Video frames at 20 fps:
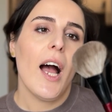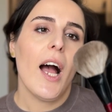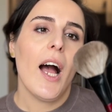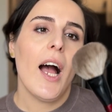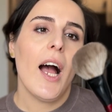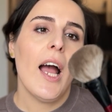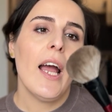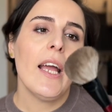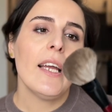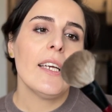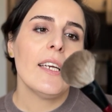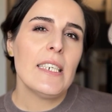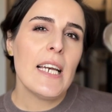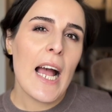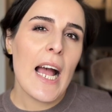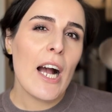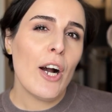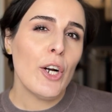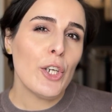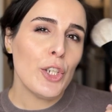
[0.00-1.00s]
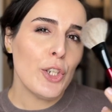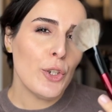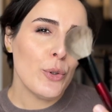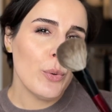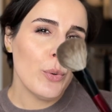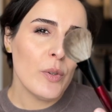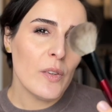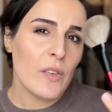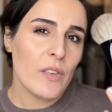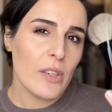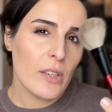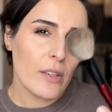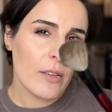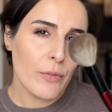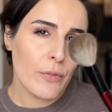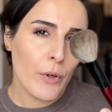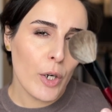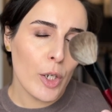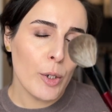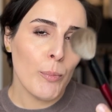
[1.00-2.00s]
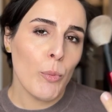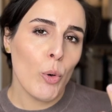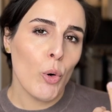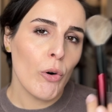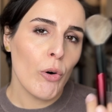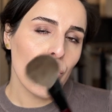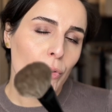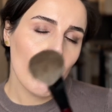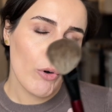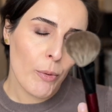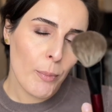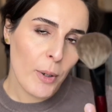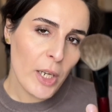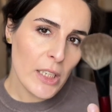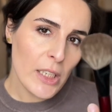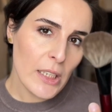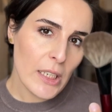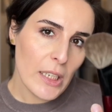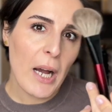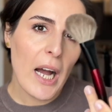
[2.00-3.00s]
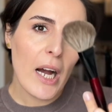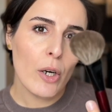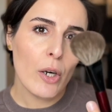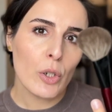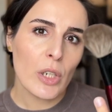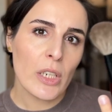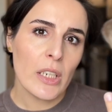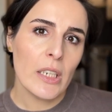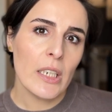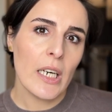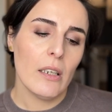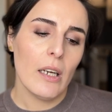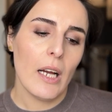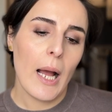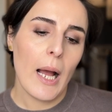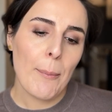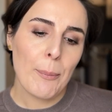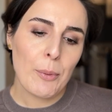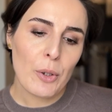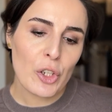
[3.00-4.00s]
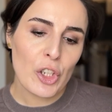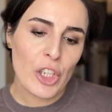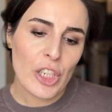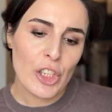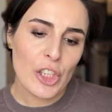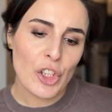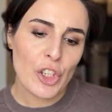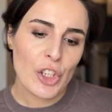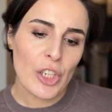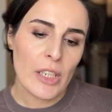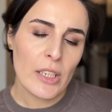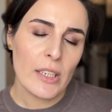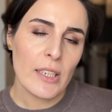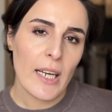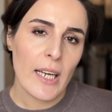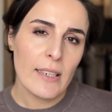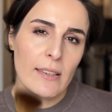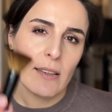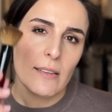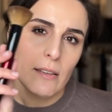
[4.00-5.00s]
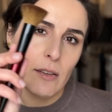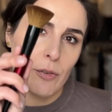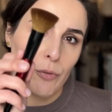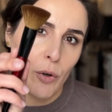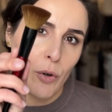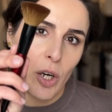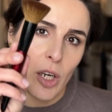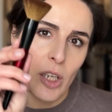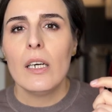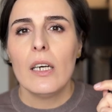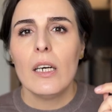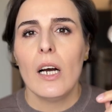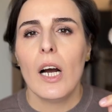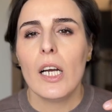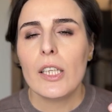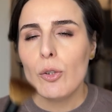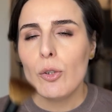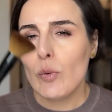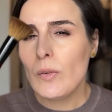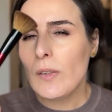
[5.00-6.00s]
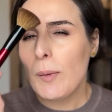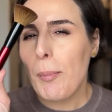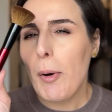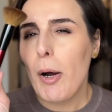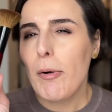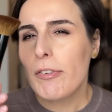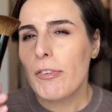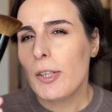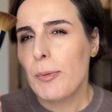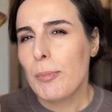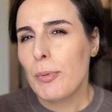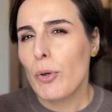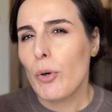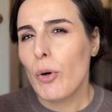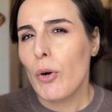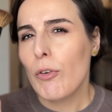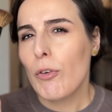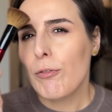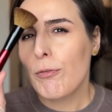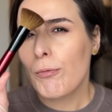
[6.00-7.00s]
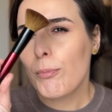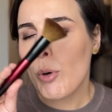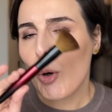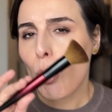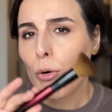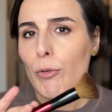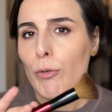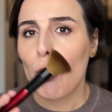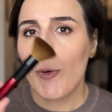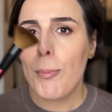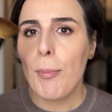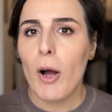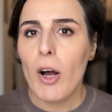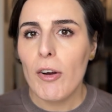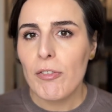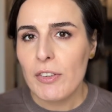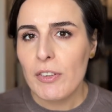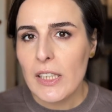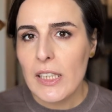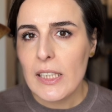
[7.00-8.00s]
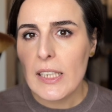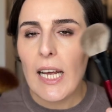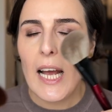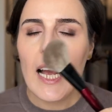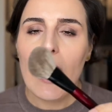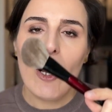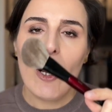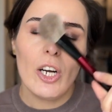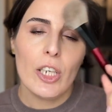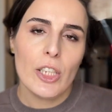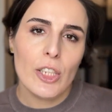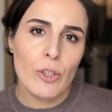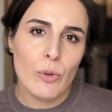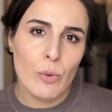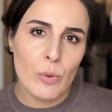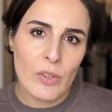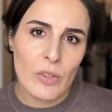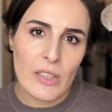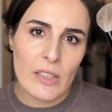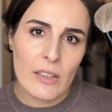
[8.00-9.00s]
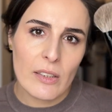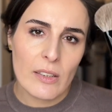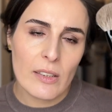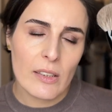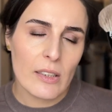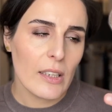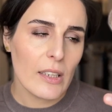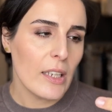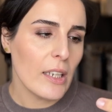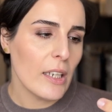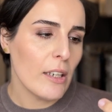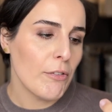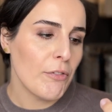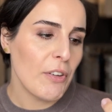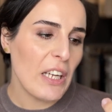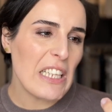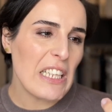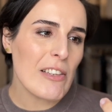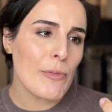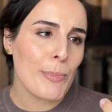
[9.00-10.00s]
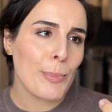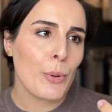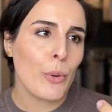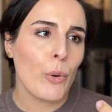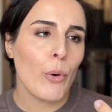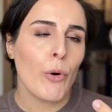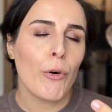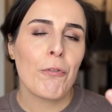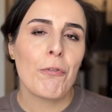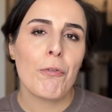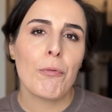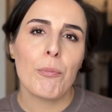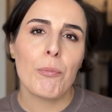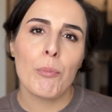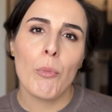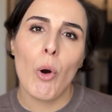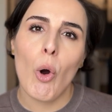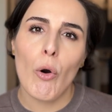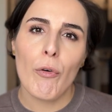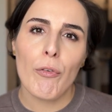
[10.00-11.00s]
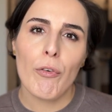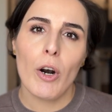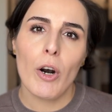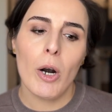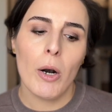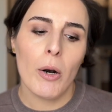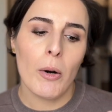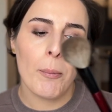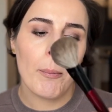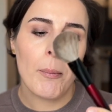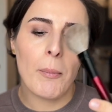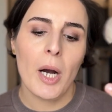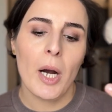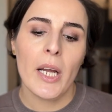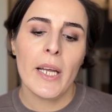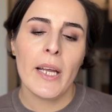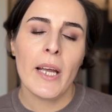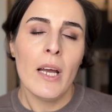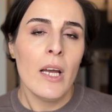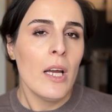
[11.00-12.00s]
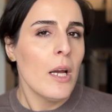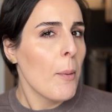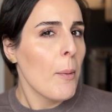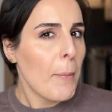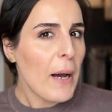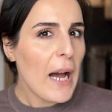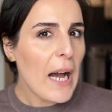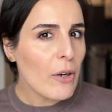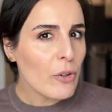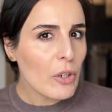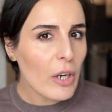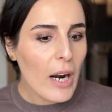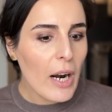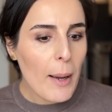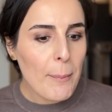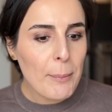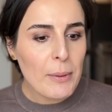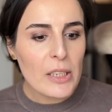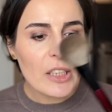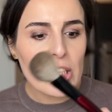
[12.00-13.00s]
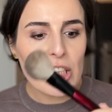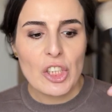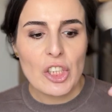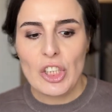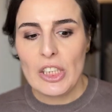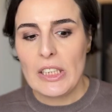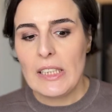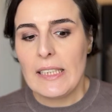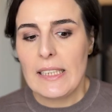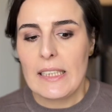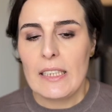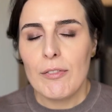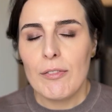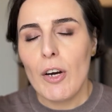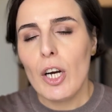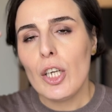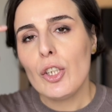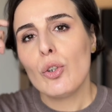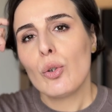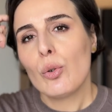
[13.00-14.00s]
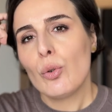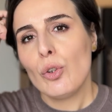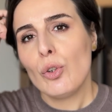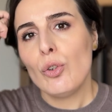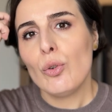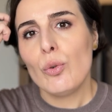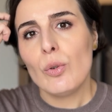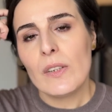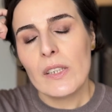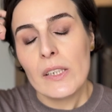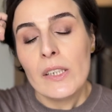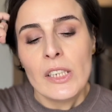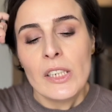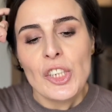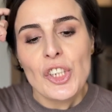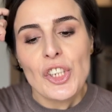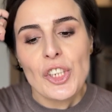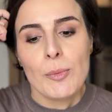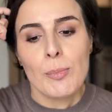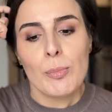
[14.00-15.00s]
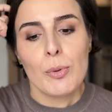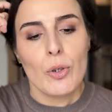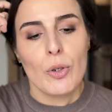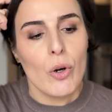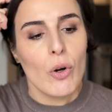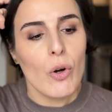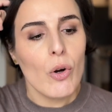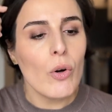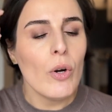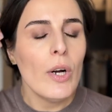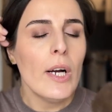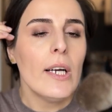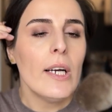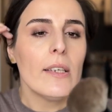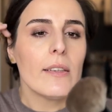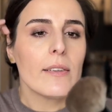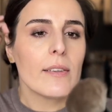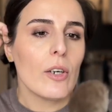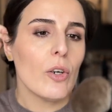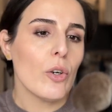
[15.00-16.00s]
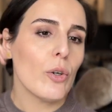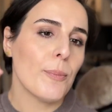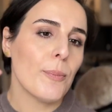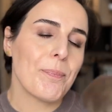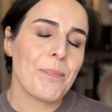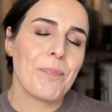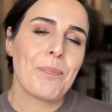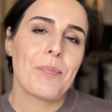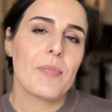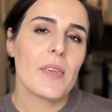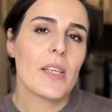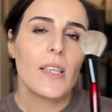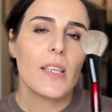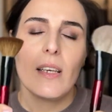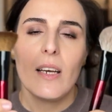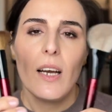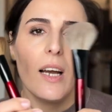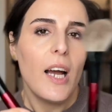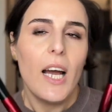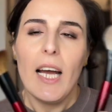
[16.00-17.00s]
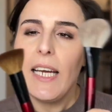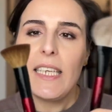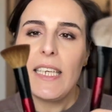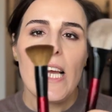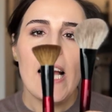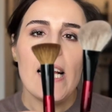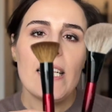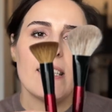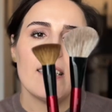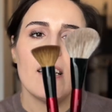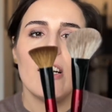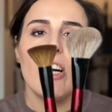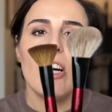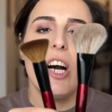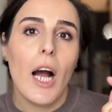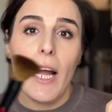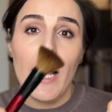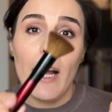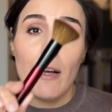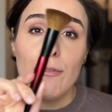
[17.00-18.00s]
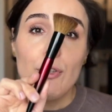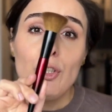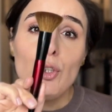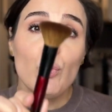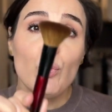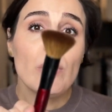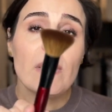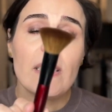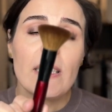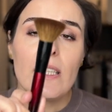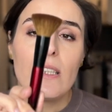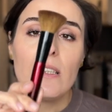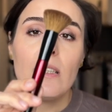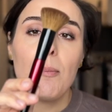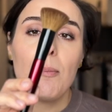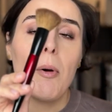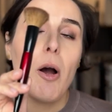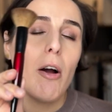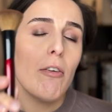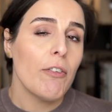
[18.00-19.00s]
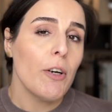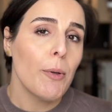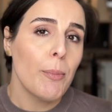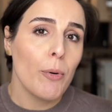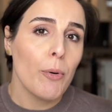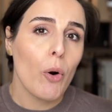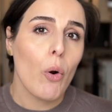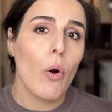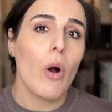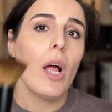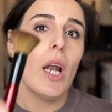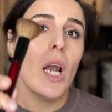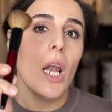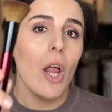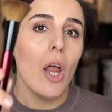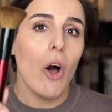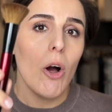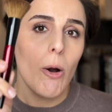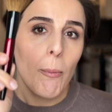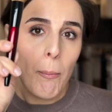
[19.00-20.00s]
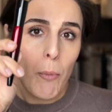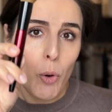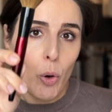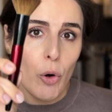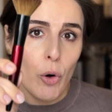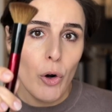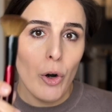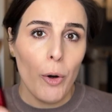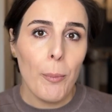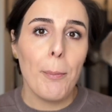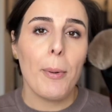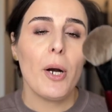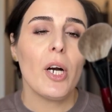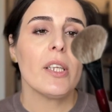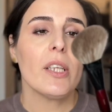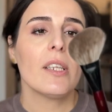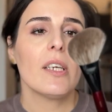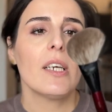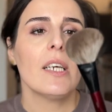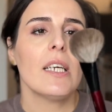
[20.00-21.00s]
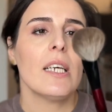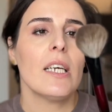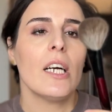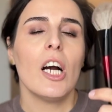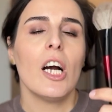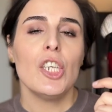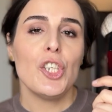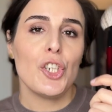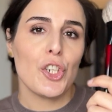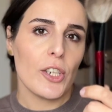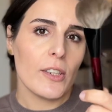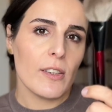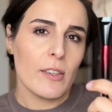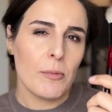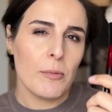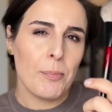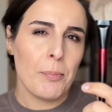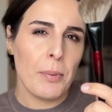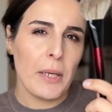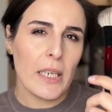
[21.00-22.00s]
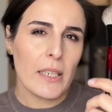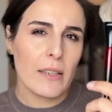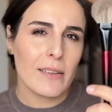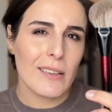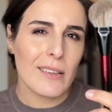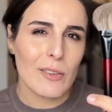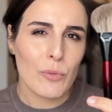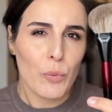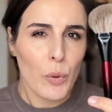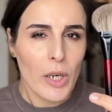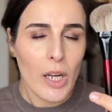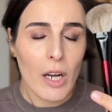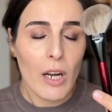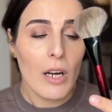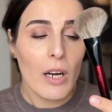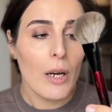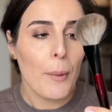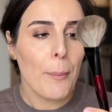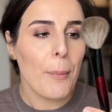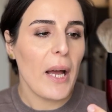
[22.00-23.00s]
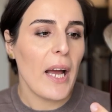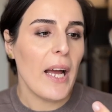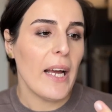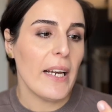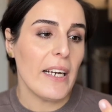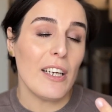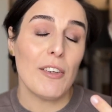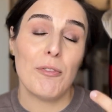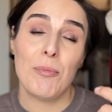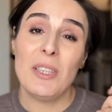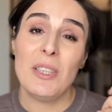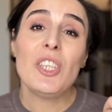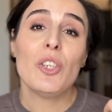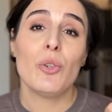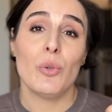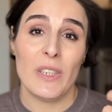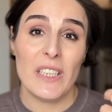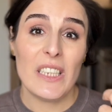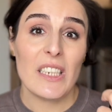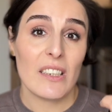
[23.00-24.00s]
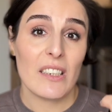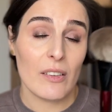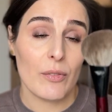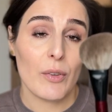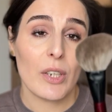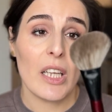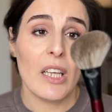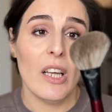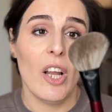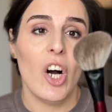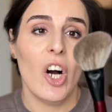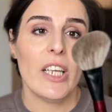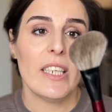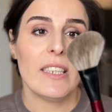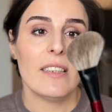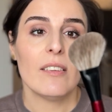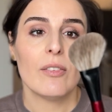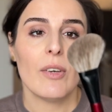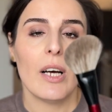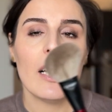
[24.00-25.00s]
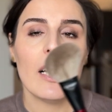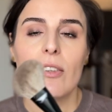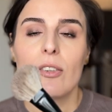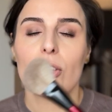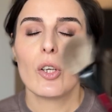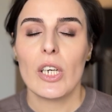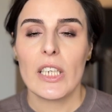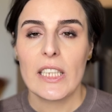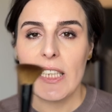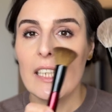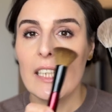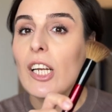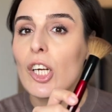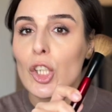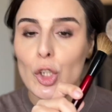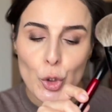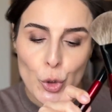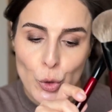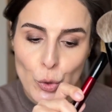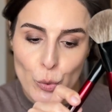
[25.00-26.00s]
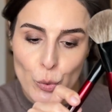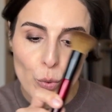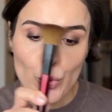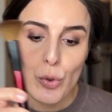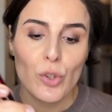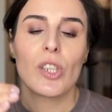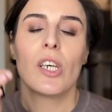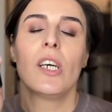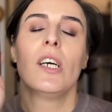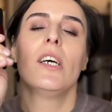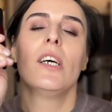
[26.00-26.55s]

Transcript: I now use this one more for my powder application than this one. I use the Buffer Pro more for buffing now. I use this Face Pro more for my powder applications if I don't use the Niji Pro. So I can't tell. I have used the Buffer Pro a lot more, but I just picked this one up and I've been using this one a lot as well, so I cannot choose.